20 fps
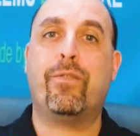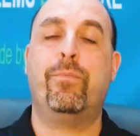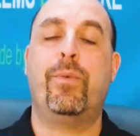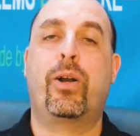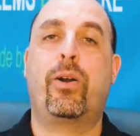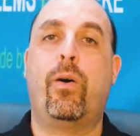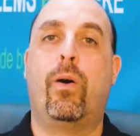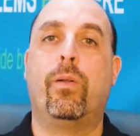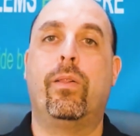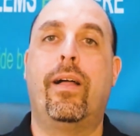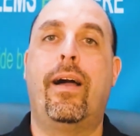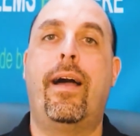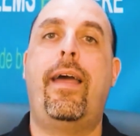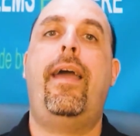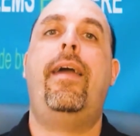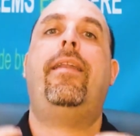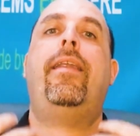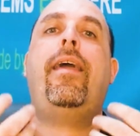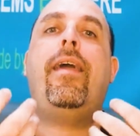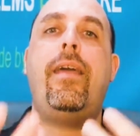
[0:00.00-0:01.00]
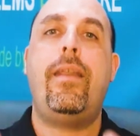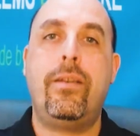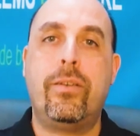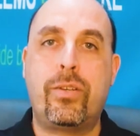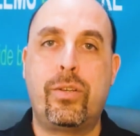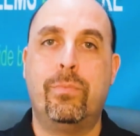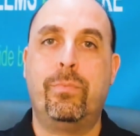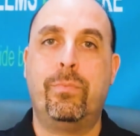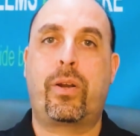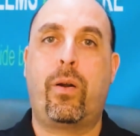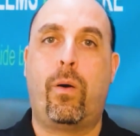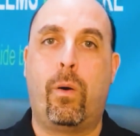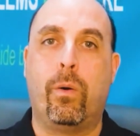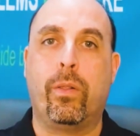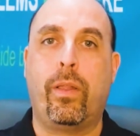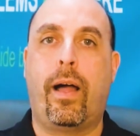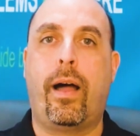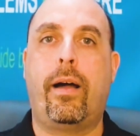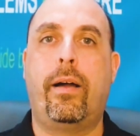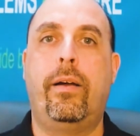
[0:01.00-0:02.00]
of Macola and into
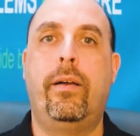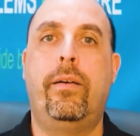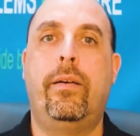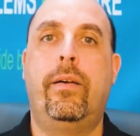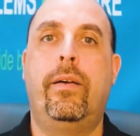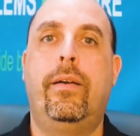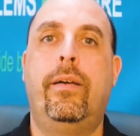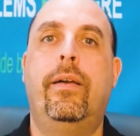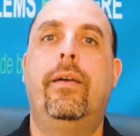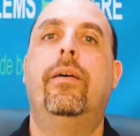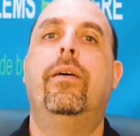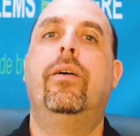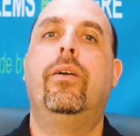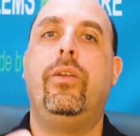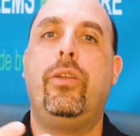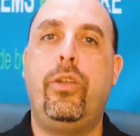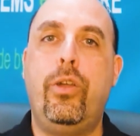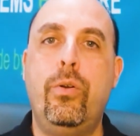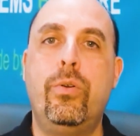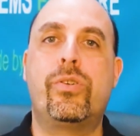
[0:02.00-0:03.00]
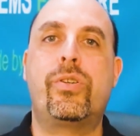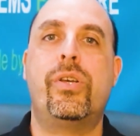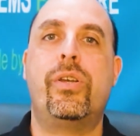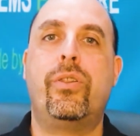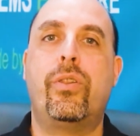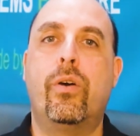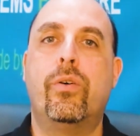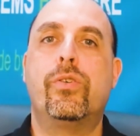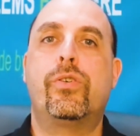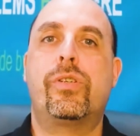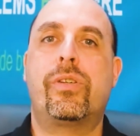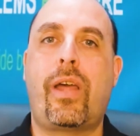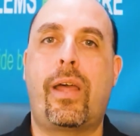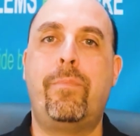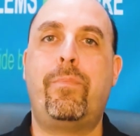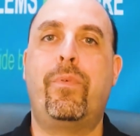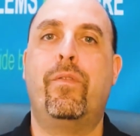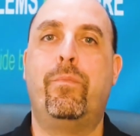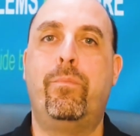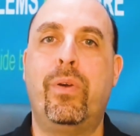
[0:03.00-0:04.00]
Macola using those
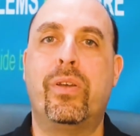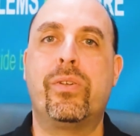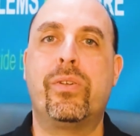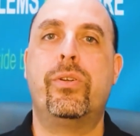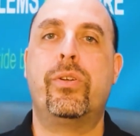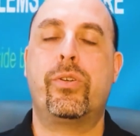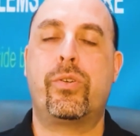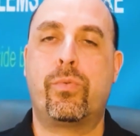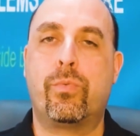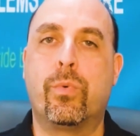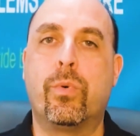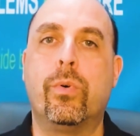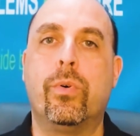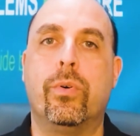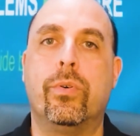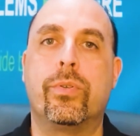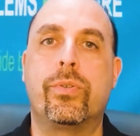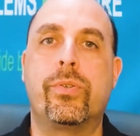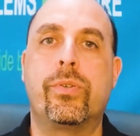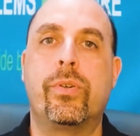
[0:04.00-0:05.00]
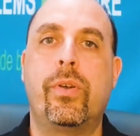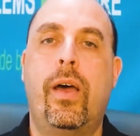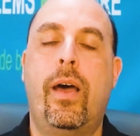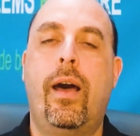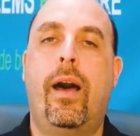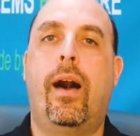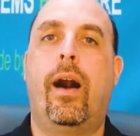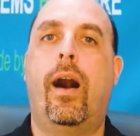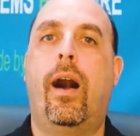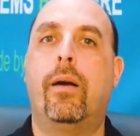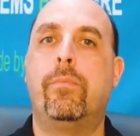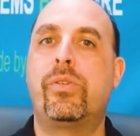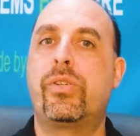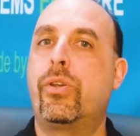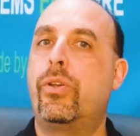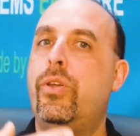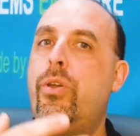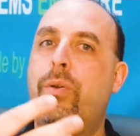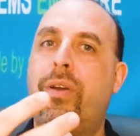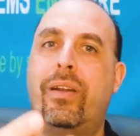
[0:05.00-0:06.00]
type of business rules.
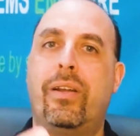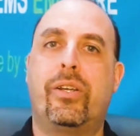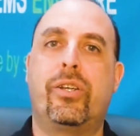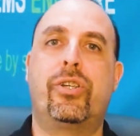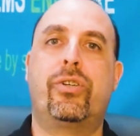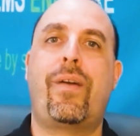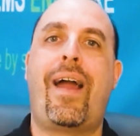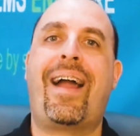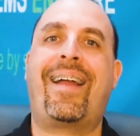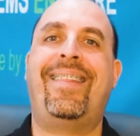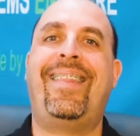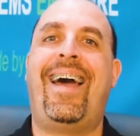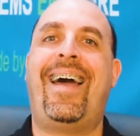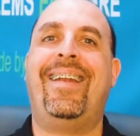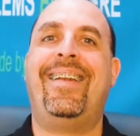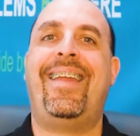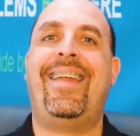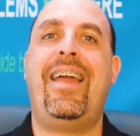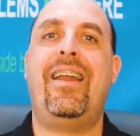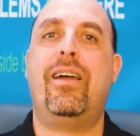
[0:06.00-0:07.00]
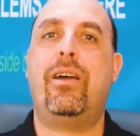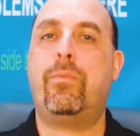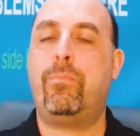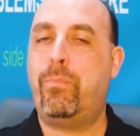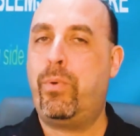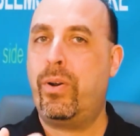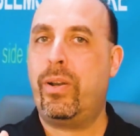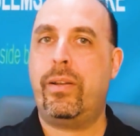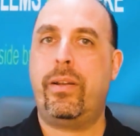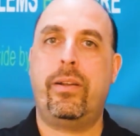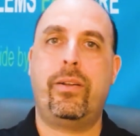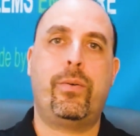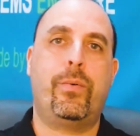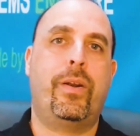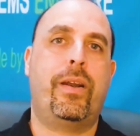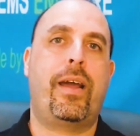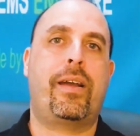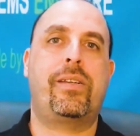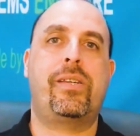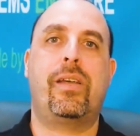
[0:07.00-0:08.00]
So you can extract that data, put it into
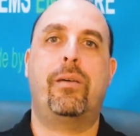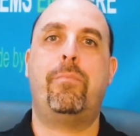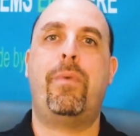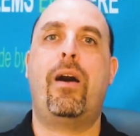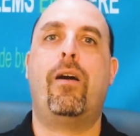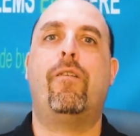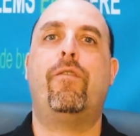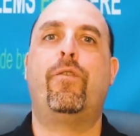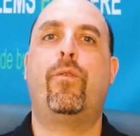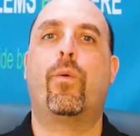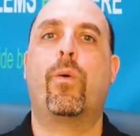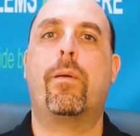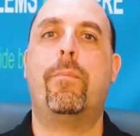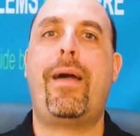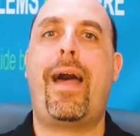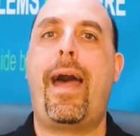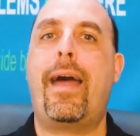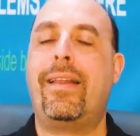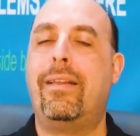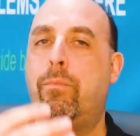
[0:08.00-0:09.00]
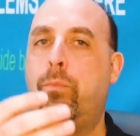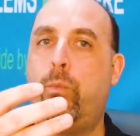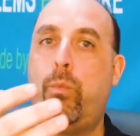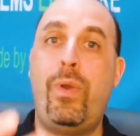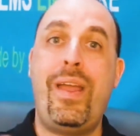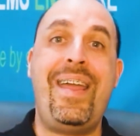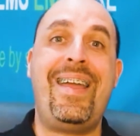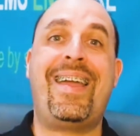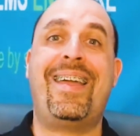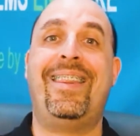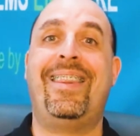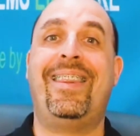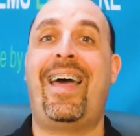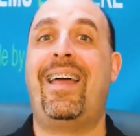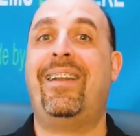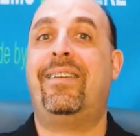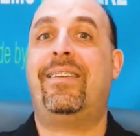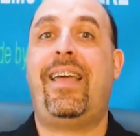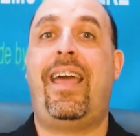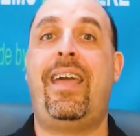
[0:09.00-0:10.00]
an XML format. We can
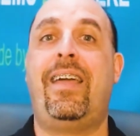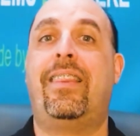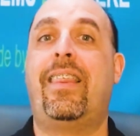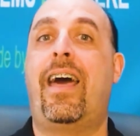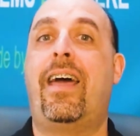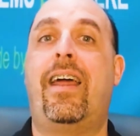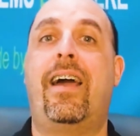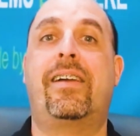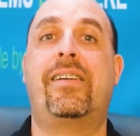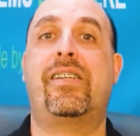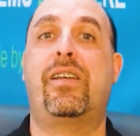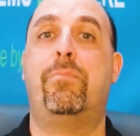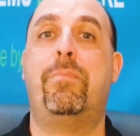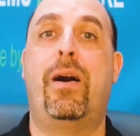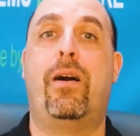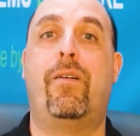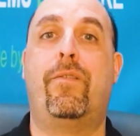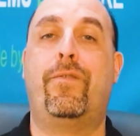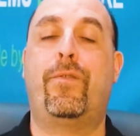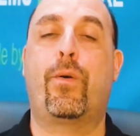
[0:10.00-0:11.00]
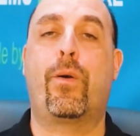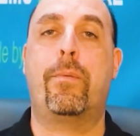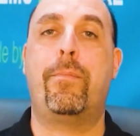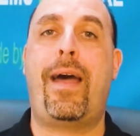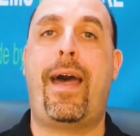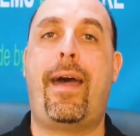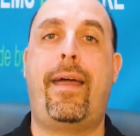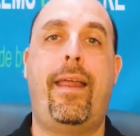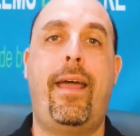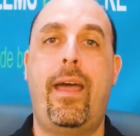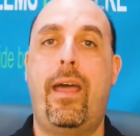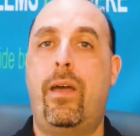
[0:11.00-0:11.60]
then take that XML format,